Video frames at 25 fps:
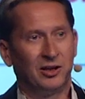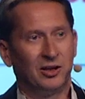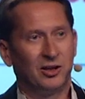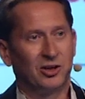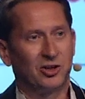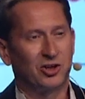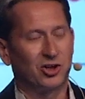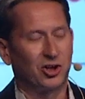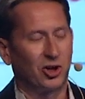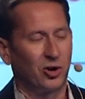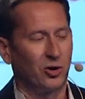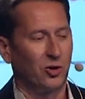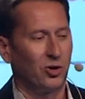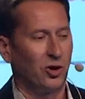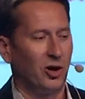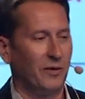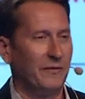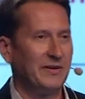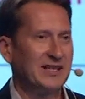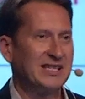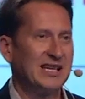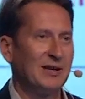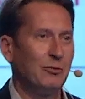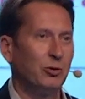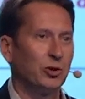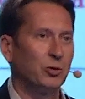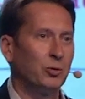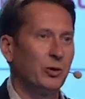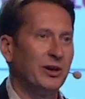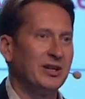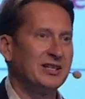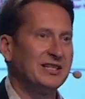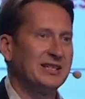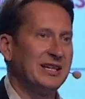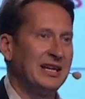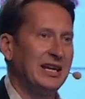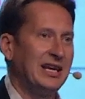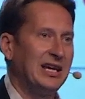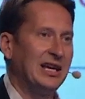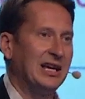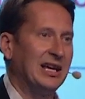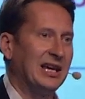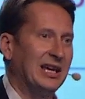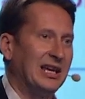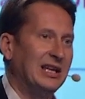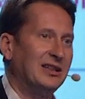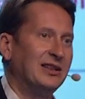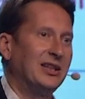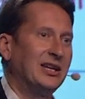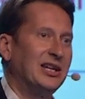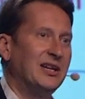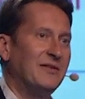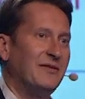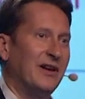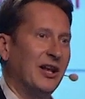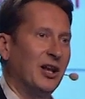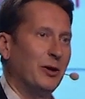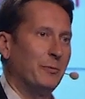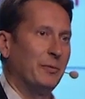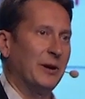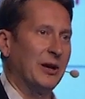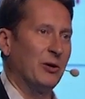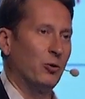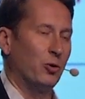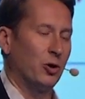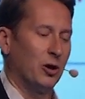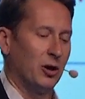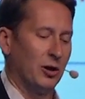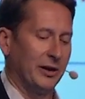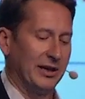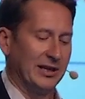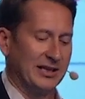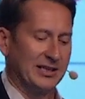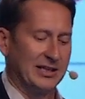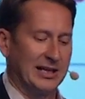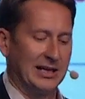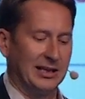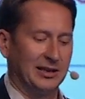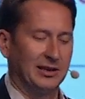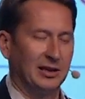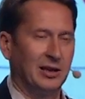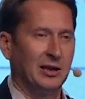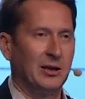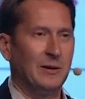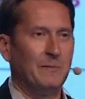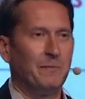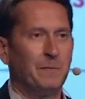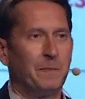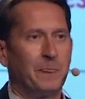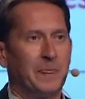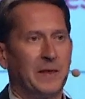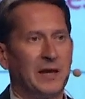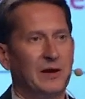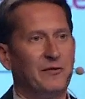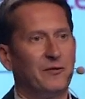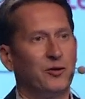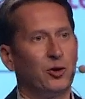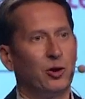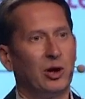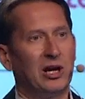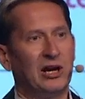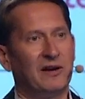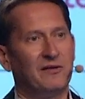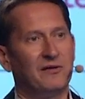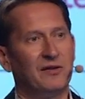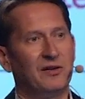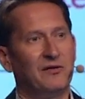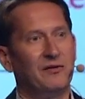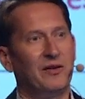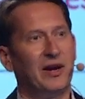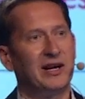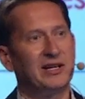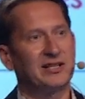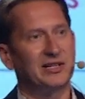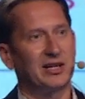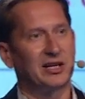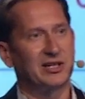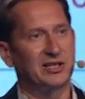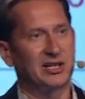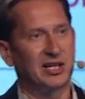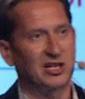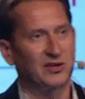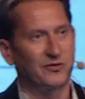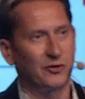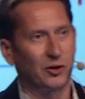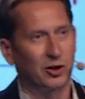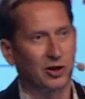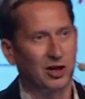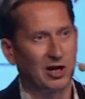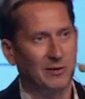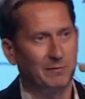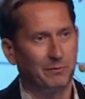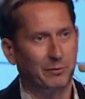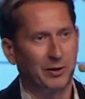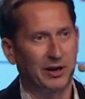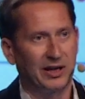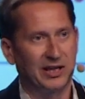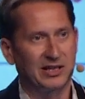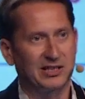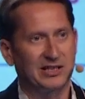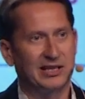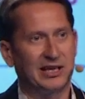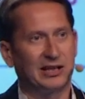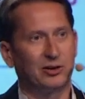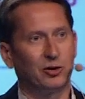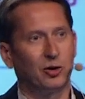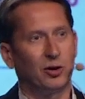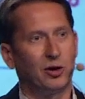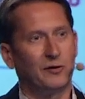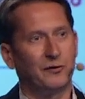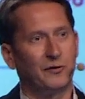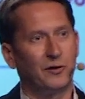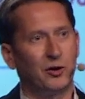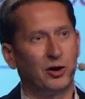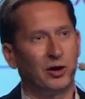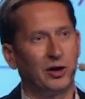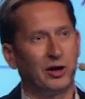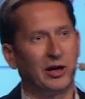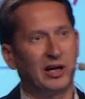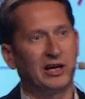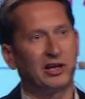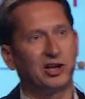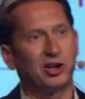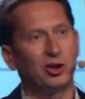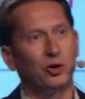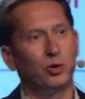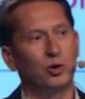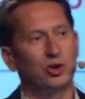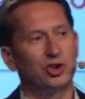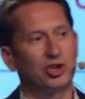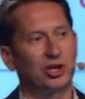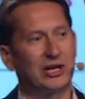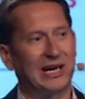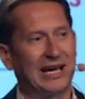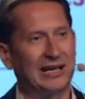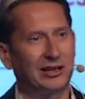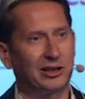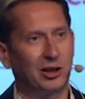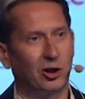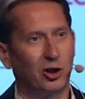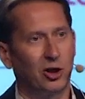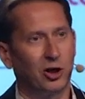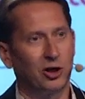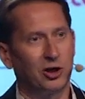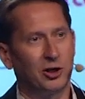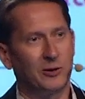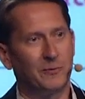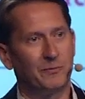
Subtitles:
So obviously, what we're seeing in the developing world is that if you have very successful companies that offer a huge catalog,